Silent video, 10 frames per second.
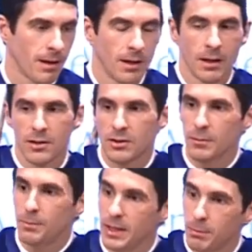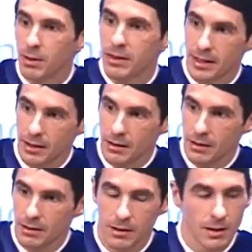Some people think
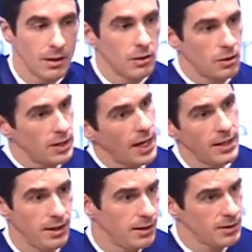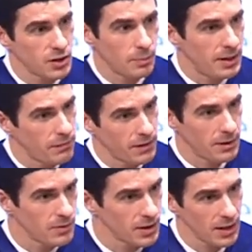good ideas speak for
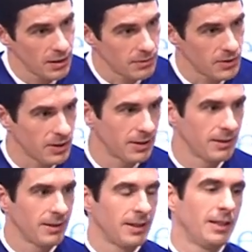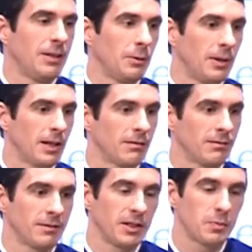themselves. Well,
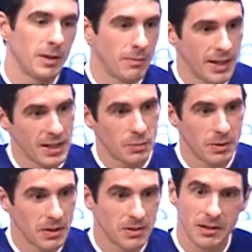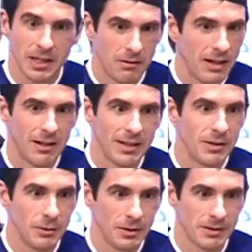it's been my experience that they rarely
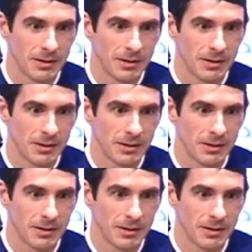do.